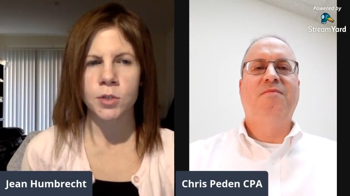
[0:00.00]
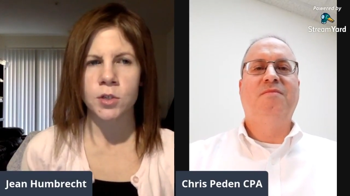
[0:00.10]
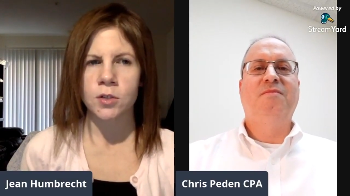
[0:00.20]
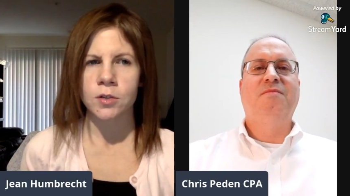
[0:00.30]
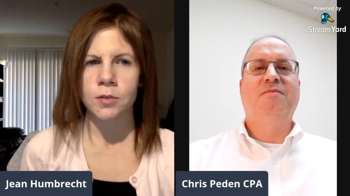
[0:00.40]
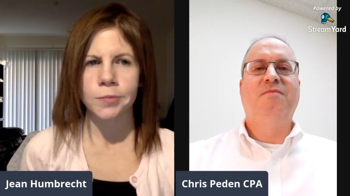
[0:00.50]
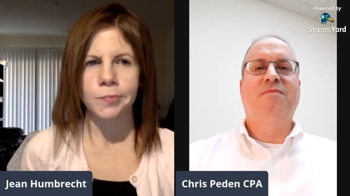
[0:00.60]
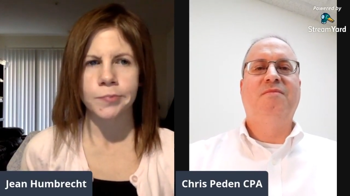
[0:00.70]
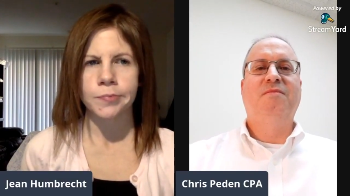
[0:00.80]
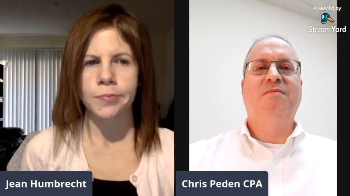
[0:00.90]
Speaker 1: just
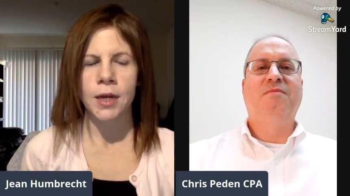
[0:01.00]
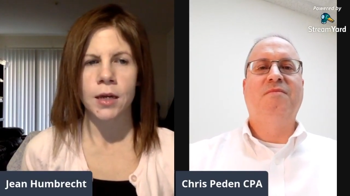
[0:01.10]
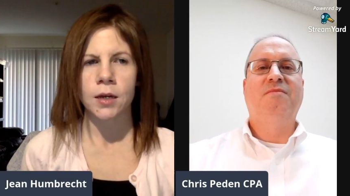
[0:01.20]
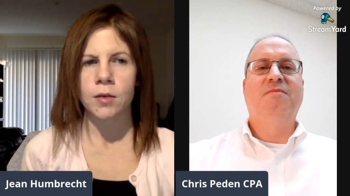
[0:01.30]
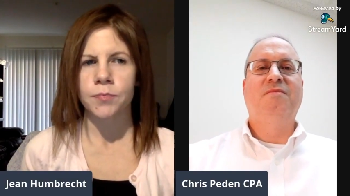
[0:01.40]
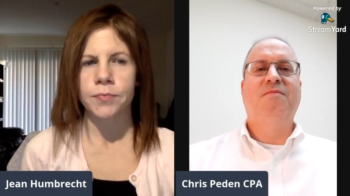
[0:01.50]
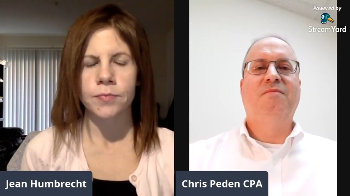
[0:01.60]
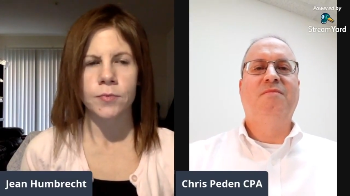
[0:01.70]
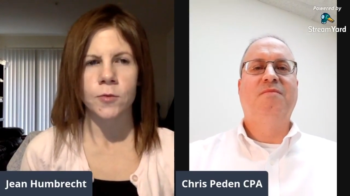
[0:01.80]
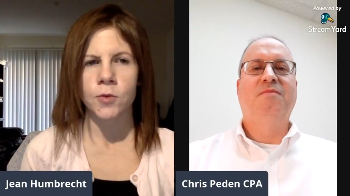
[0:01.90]
pay
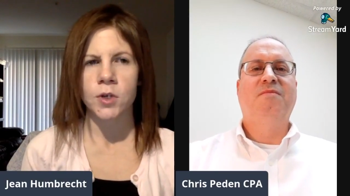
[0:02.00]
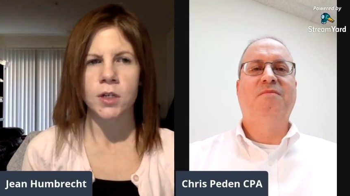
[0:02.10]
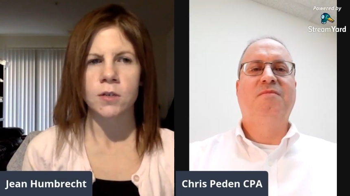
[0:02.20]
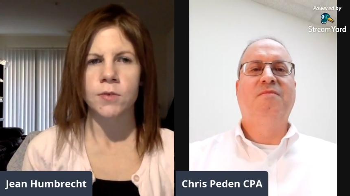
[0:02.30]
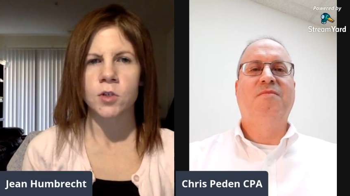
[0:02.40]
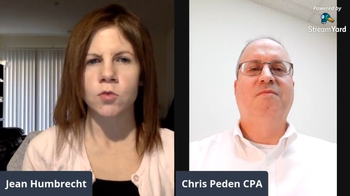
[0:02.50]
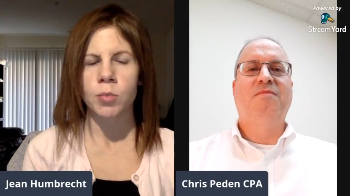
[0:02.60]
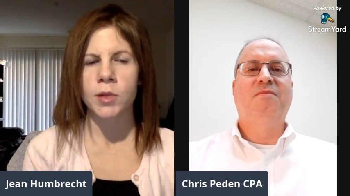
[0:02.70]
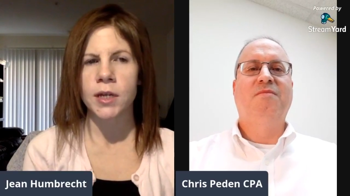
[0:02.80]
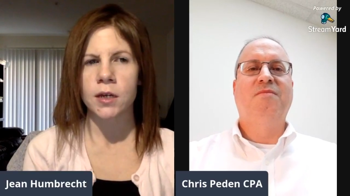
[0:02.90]
for an individual
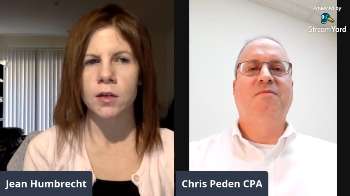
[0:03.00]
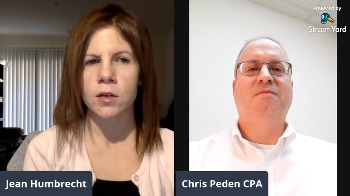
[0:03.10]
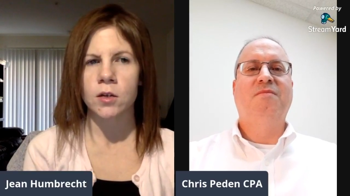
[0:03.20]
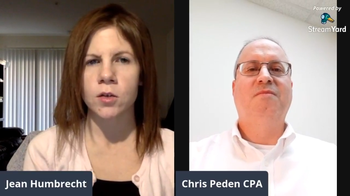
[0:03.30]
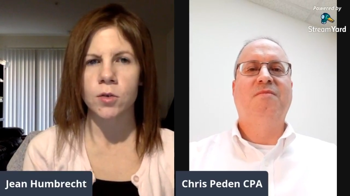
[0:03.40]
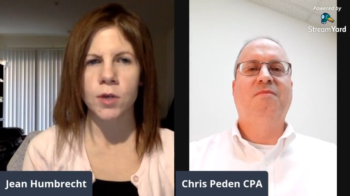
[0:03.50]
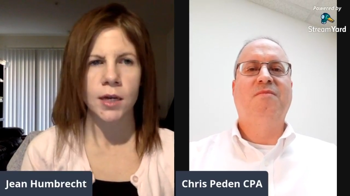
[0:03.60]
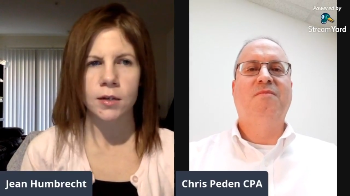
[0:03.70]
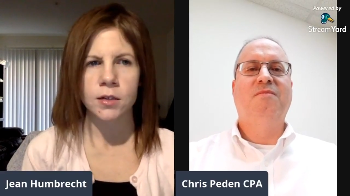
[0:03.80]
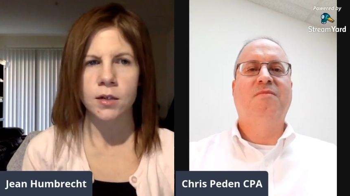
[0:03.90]
plan, you
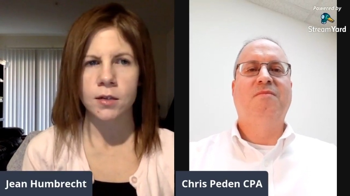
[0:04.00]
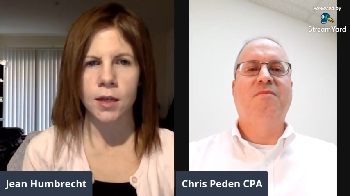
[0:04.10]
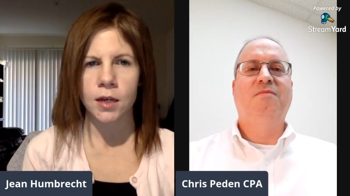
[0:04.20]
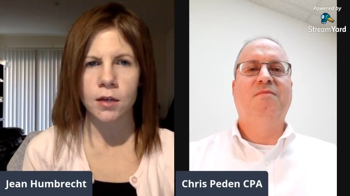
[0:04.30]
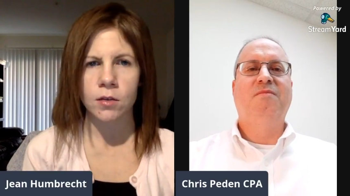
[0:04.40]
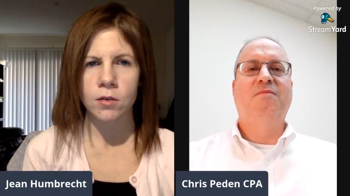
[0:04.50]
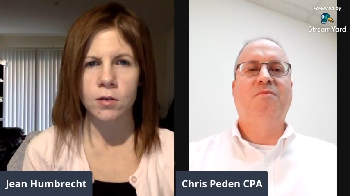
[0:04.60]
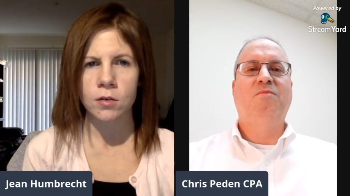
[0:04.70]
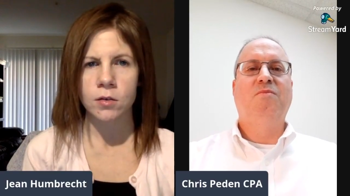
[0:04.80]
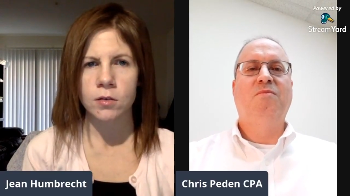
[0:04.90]
can't deduct that
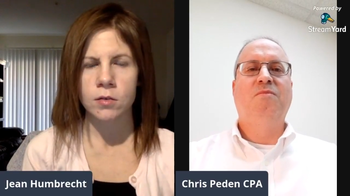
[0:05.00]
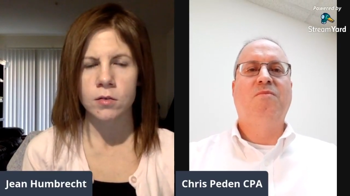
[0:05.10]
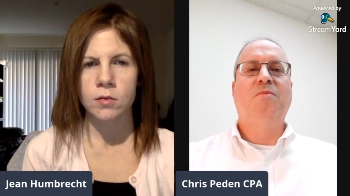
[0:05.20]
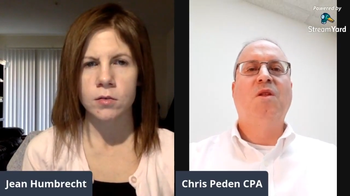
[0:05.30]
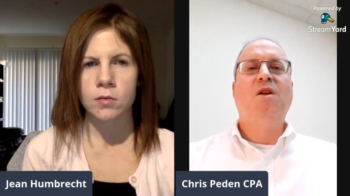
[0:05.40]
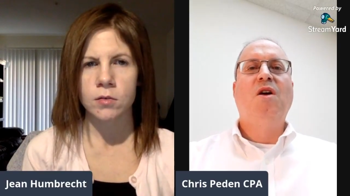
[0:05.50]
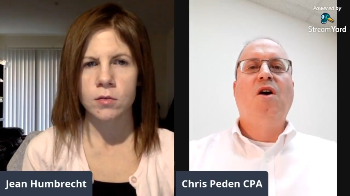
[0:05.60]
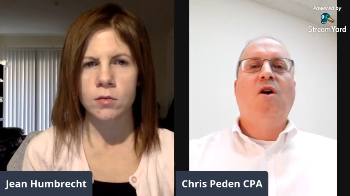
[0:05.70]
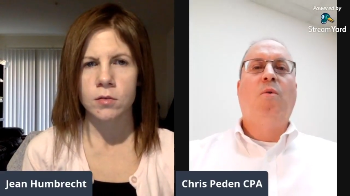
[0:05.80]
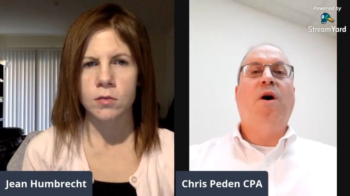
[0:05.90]
either.
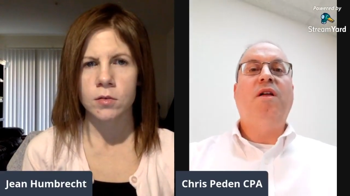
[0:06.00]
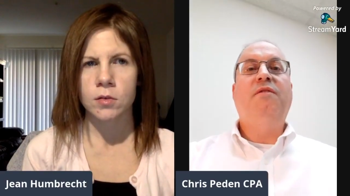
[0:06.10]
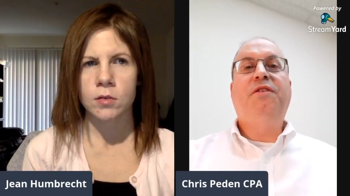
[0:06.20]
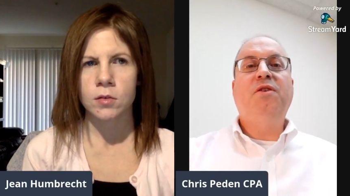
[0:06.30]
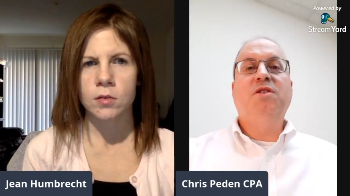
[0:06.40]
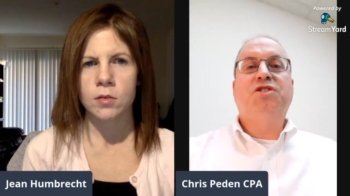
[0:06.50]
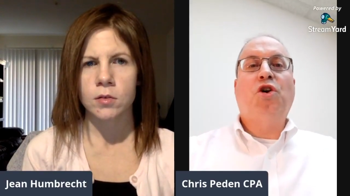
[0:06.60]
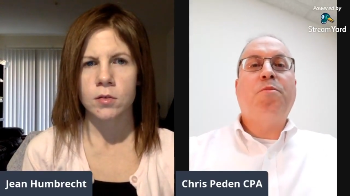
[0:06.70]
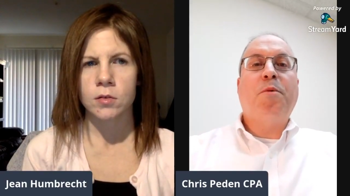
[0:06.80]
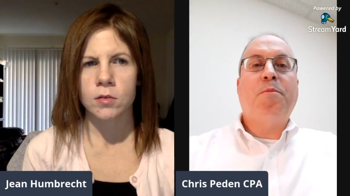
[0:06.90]
Speaker 2: Well, if you're a
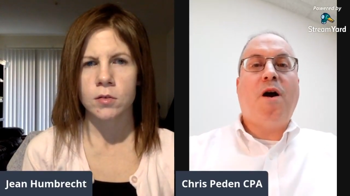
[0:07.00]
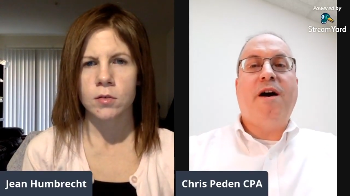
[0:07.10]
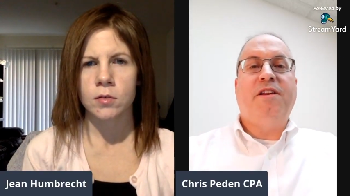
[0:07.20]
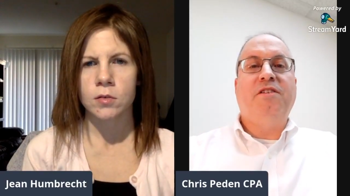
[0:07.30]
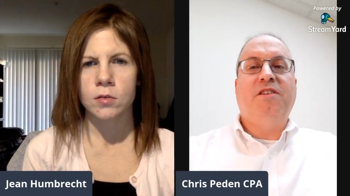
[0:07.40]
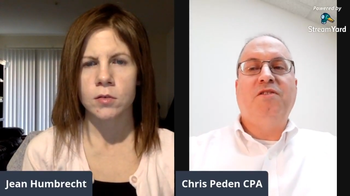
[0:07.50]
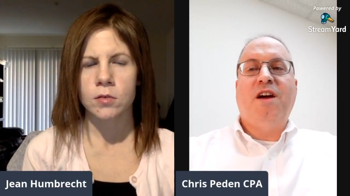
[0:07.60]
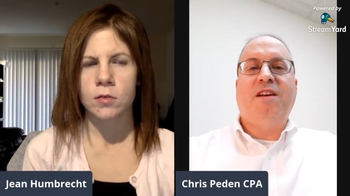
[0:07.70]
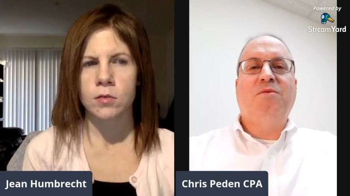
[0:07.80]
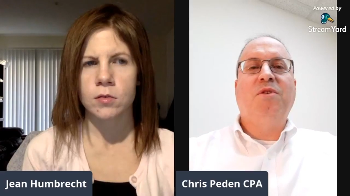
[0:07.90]
sole proprietor, you're
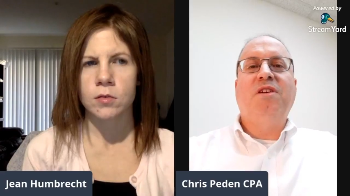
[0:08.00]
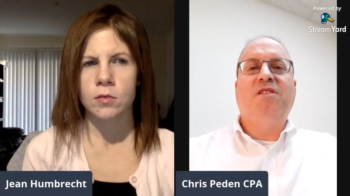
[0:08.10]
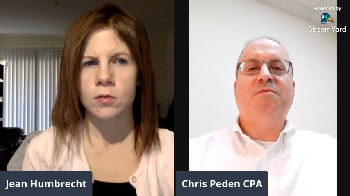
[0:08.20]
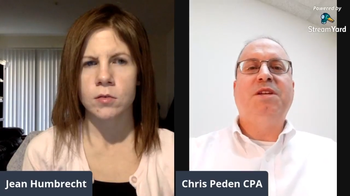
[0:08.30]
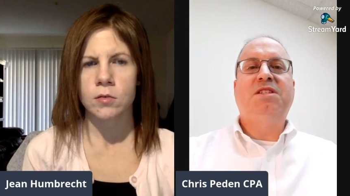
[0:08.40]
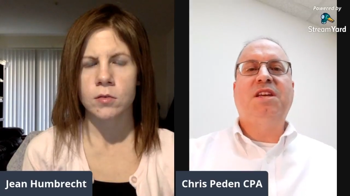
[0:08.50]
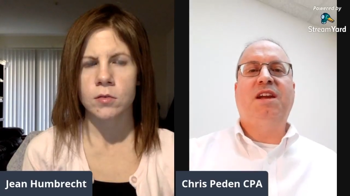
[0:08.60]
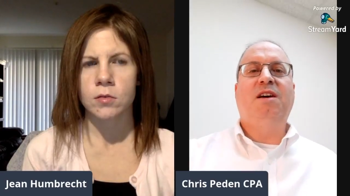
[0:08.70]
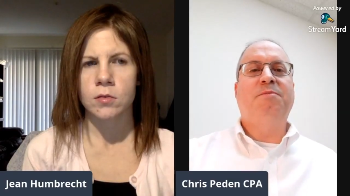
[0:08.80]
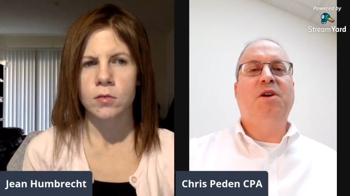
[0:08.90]
not really going to be set
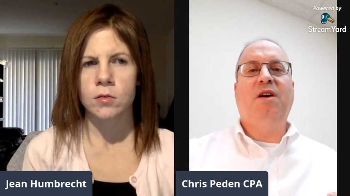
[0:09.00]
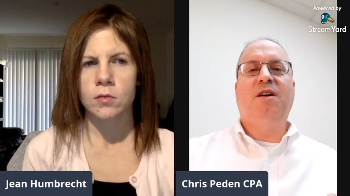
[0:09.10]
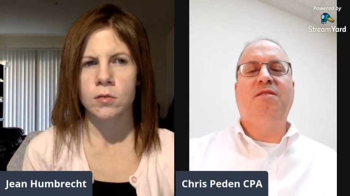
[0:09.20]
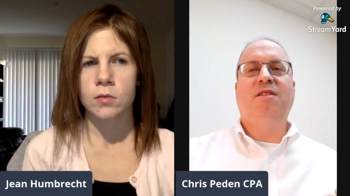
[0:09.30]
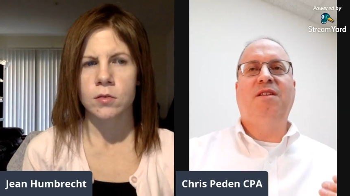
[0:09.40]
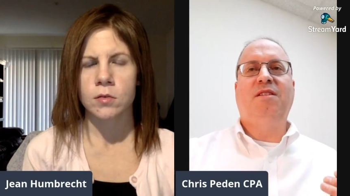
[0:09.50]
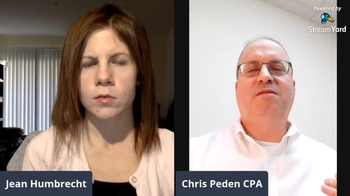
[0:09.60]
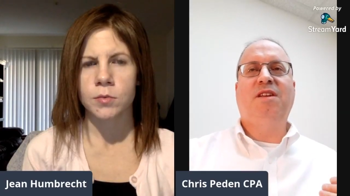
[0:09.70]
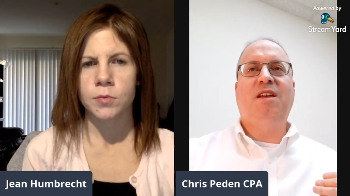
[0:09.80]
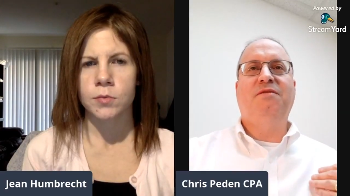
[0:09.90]
up. You have,
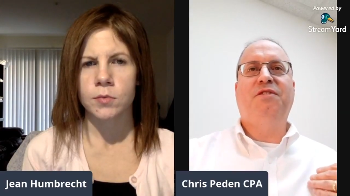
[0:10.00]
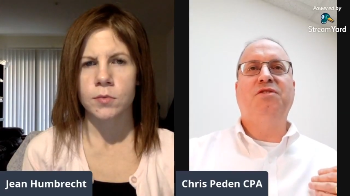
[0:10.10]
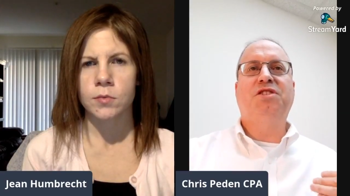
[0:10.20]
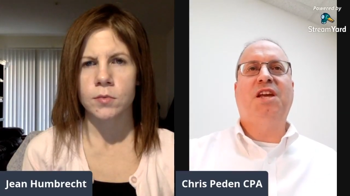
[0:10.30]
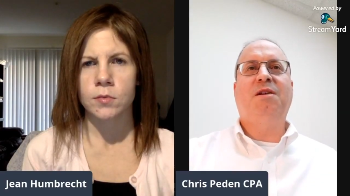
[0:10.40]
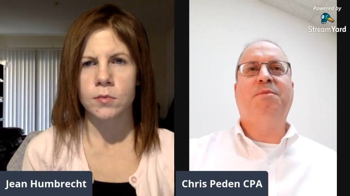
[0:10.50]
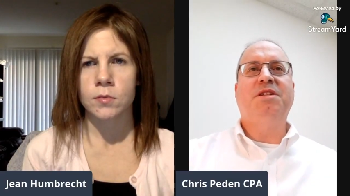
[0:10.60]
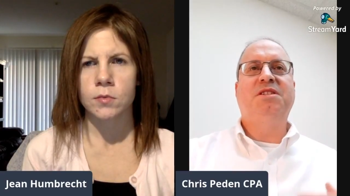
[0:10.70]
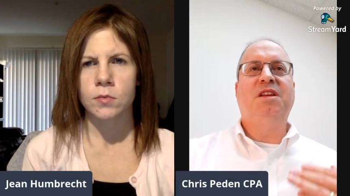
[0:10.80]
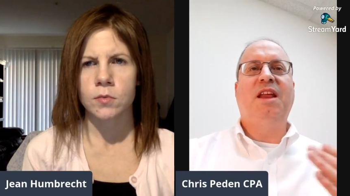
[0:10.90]
say if you're set up
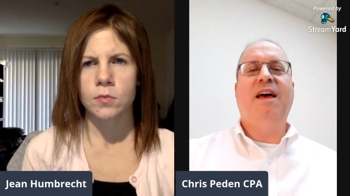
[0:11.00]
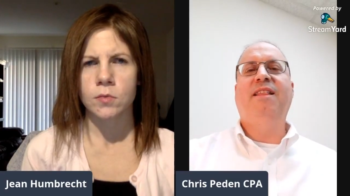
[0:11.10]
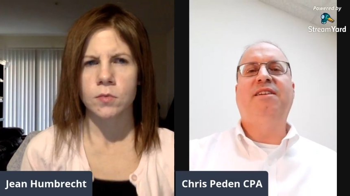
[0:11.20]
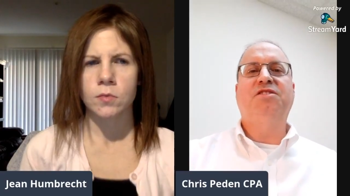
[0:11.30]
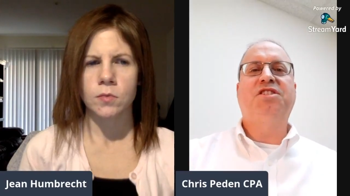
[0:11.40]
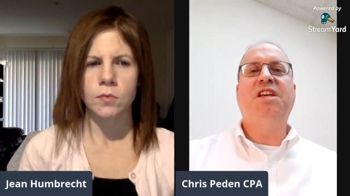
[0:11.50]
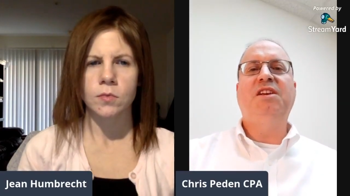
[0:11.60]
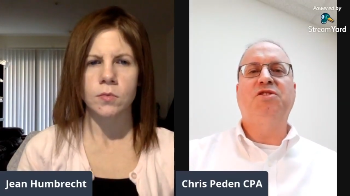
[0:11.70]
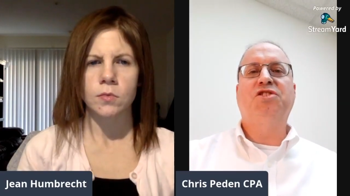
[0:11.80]
as an LLC or